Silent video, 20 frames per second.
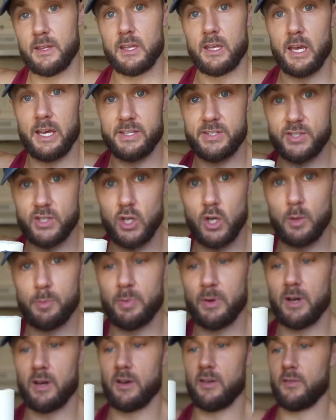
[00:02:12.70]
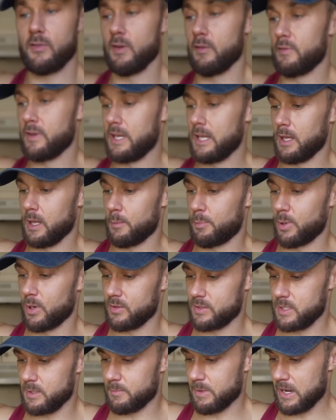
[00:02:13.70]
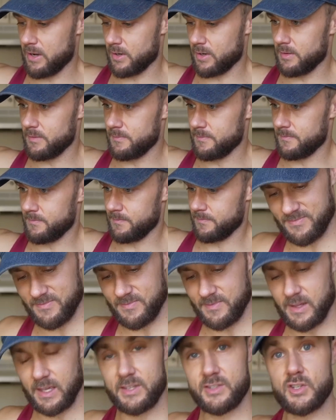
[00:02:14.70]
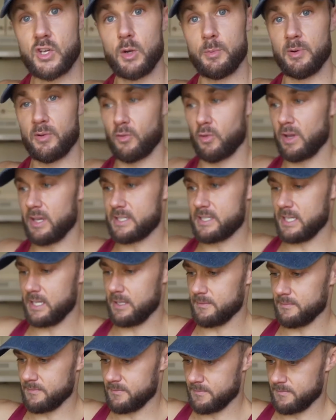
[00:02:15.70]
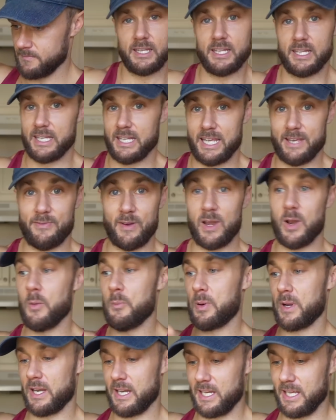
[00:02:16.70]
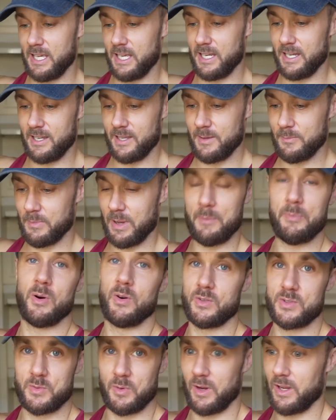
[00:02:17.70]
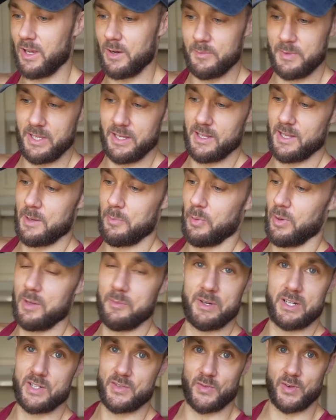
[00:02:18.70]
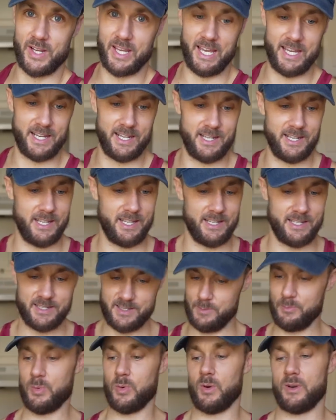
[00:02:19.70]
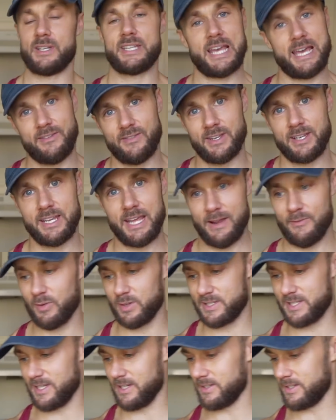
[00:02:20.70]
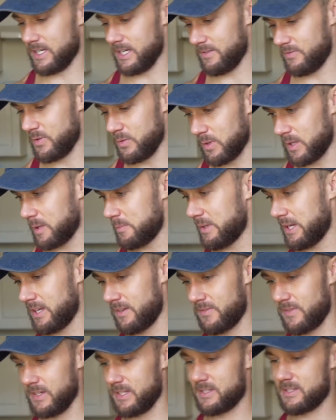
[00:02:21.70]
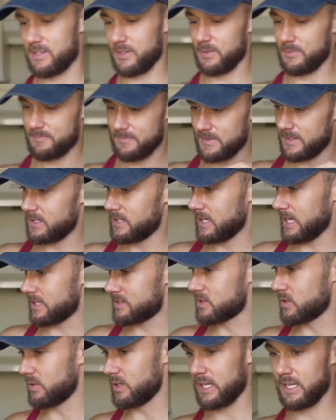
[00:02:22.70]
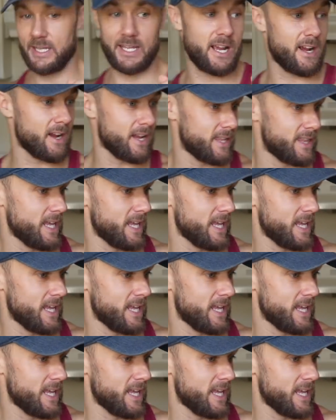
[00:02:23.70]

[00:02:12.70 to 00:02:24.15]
a scoop of vanilla protein powder, a scoop of creatine. If I don't put it in my post-workout meal, I pretty much forget it, and it's important to have it every single day if you want the benefits. So that's going in there, and